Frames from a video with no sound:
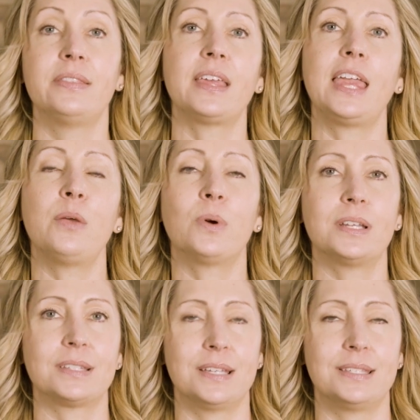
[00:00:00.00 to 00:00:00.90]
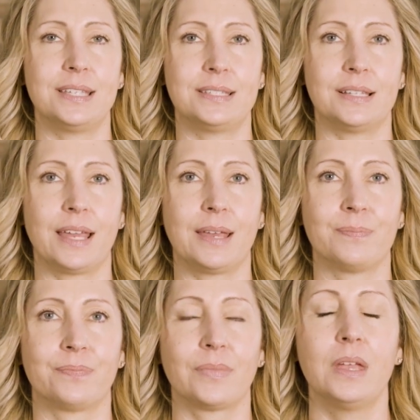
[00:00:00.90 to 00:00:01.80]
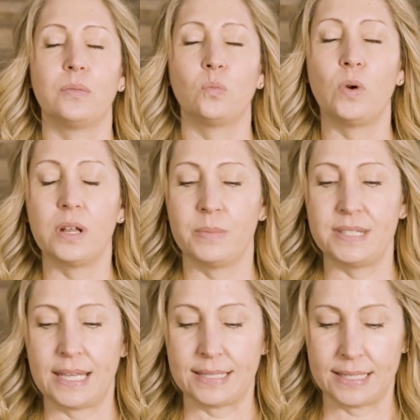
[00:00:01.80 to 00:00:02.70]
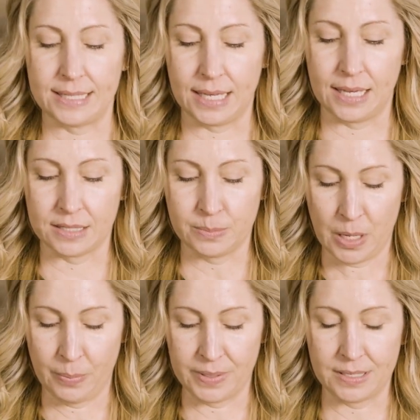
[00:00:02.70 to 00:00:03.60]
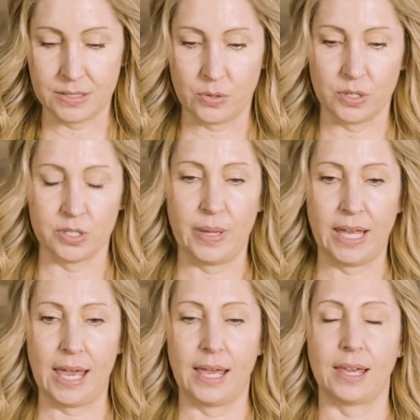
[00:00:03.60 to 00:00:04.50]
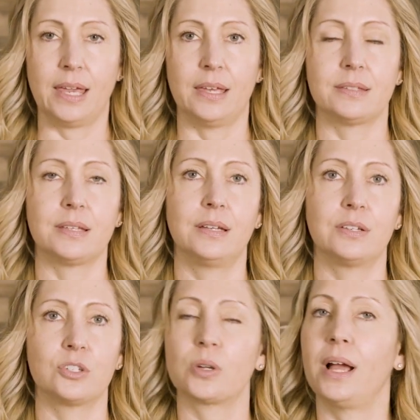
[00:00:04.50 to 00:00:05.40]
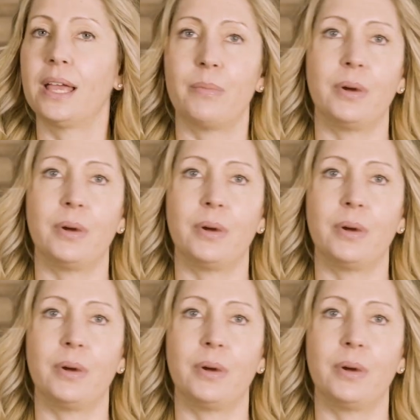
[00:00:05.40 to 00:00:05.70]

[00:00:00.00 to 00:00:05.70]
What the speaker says: The key word is consistently. One of the mistakes I see small business owners making is trying a